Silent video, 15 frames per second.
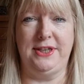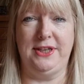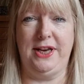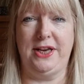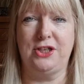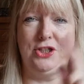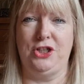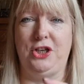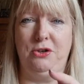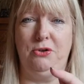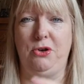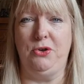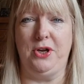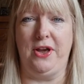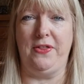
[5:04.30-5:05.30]
sit next to you,
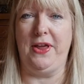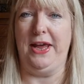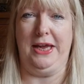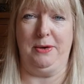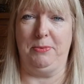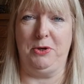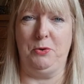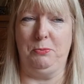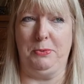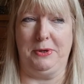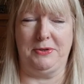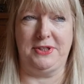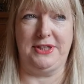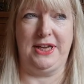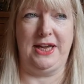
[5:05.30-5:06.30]
you'd get their head, but you won't be
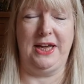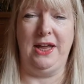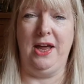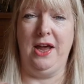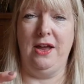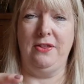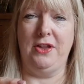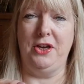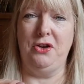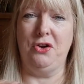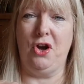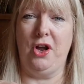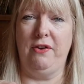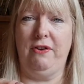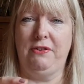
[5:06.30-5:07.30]
able to see it. Then you
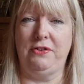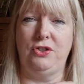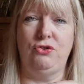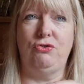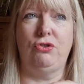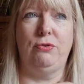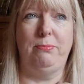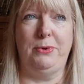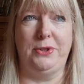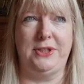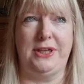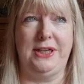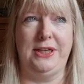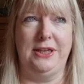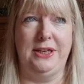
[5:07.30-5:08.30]
kind of have to draw a
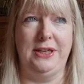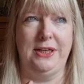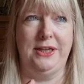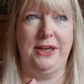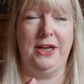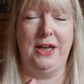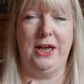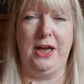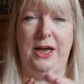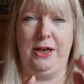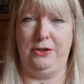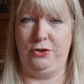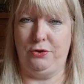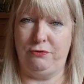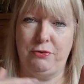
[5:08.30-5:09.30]
body
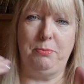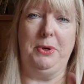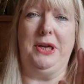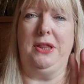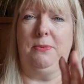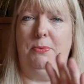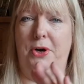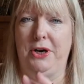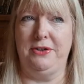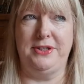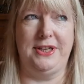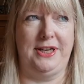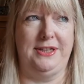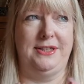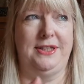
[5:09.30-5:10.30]
and sort of repeat the
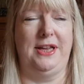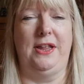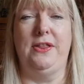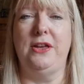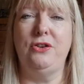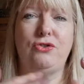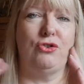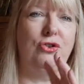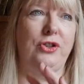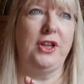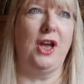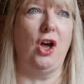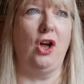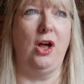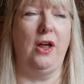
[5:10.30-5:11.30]
process, and then draw
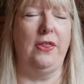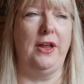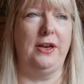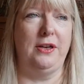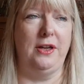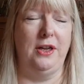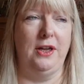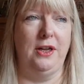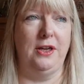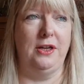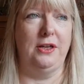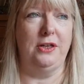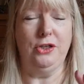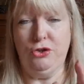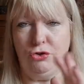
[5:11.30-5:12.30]
the
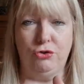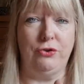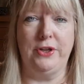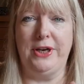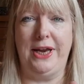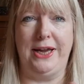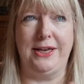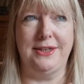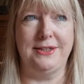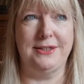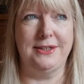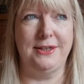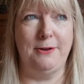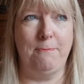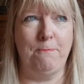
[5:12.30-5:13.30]

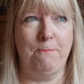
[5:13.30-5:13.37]
legs,